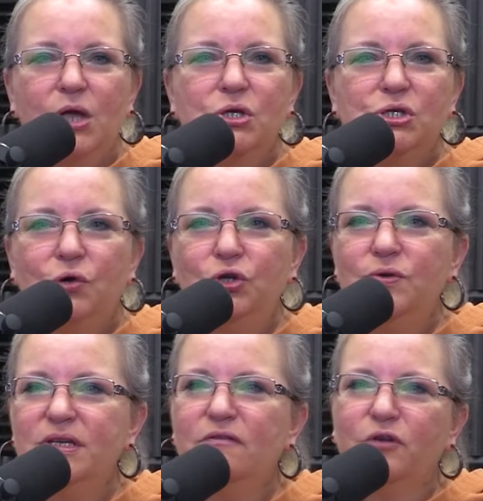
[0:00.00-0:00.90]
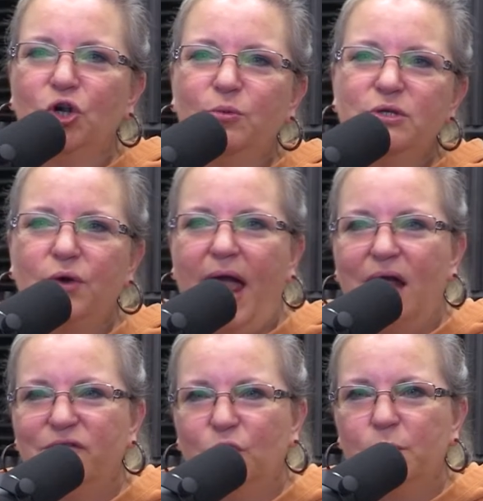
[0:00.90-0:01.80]
So using verbs or
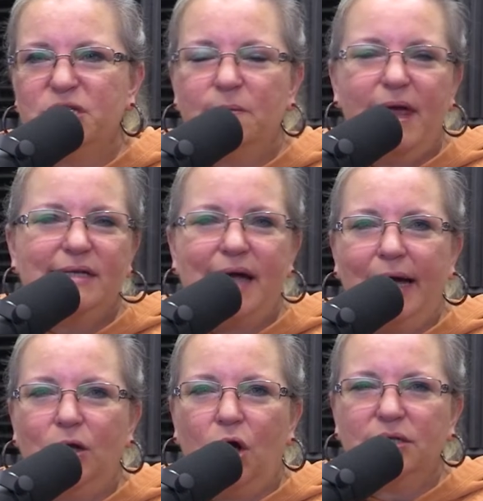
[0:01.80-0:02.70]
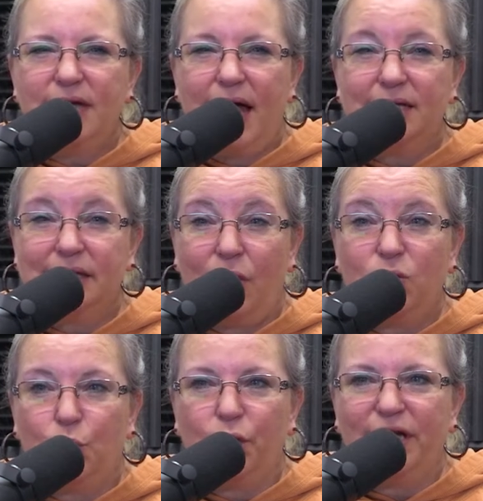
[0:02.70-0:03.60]
adverbs to make dialogue tags
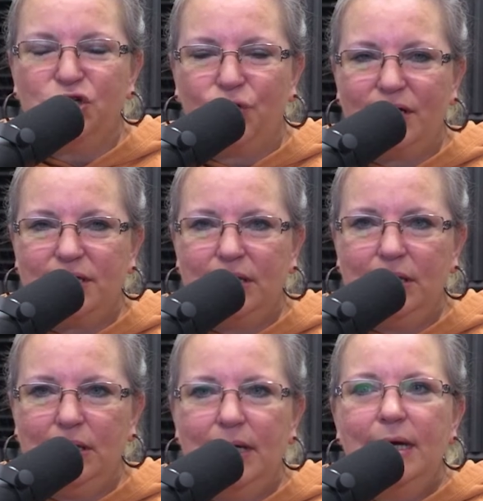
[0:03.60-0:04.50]
sound more interesting